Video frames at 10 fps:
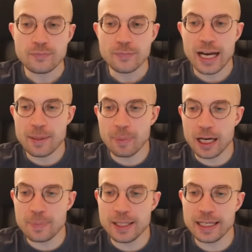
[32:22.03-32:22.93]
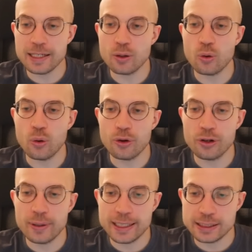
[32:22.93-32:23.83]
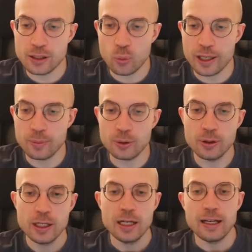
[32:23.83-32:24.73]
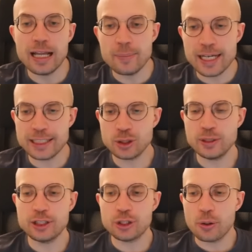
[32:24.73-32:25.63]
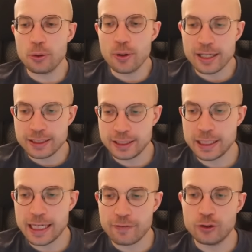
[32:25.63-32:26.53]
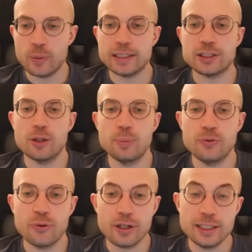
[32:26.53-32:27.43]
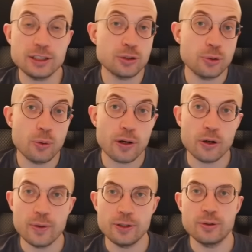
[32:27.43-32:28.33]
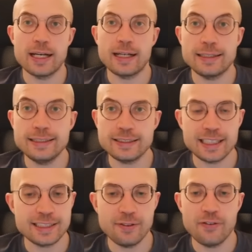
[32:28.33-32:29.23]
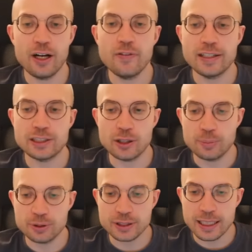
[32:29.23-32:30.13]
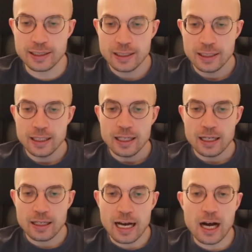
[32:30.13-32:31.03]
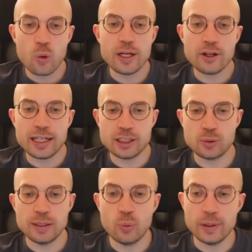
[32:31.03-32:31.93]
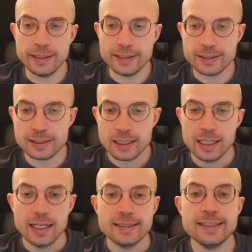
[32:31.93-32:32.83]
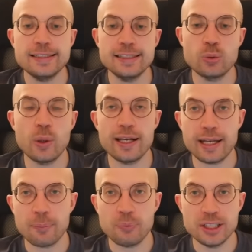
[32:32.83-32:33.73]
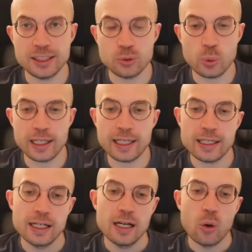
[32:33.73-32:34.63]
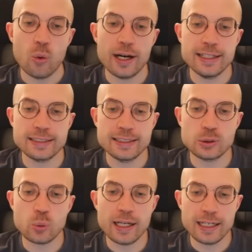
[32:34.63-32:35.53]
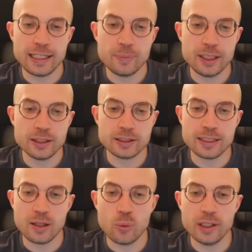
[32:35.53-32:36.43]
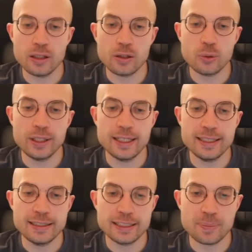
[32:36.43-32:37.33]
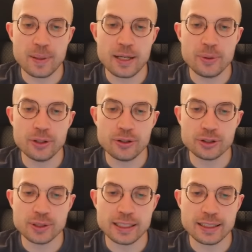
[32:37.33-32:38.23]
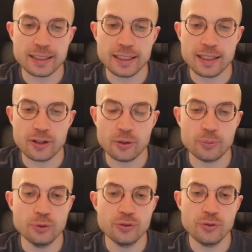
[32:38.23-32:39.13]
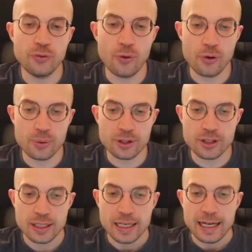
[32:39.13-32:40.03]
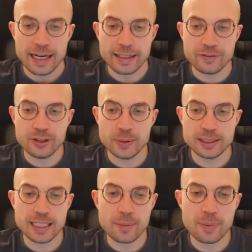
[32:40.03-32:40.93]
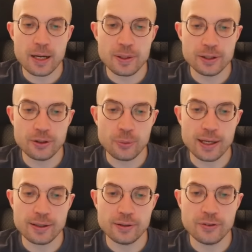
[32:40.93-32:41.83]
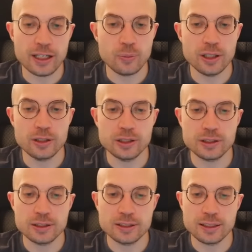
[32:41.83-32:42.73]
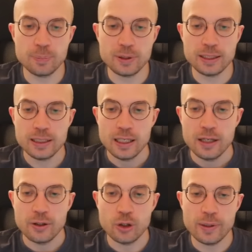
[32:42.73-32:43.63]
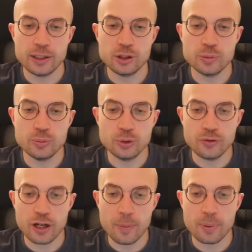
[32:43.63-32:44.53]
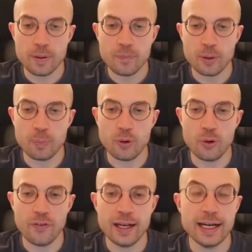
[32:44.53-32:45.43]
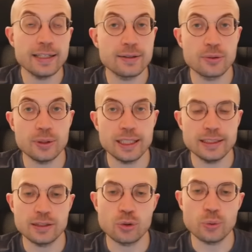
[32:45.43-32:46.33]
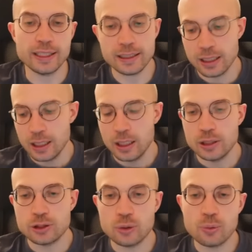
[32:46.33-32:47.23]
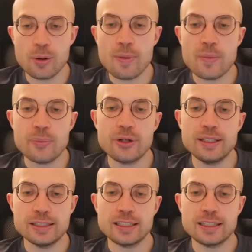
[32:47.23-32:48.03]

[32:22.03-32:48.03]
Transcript: And by being in a corner, it is not winnable. Let me actually show you. I see I have no example for this, so you are going to get at least 65 examples then, how we could actually win this. This is winning. This is winning. Why is this winning? Because now we are creating this barrier so that the king cannot move forward. And if there is that barrier, well, then we are just simply going to move up the pawn and create a queen. So remember this.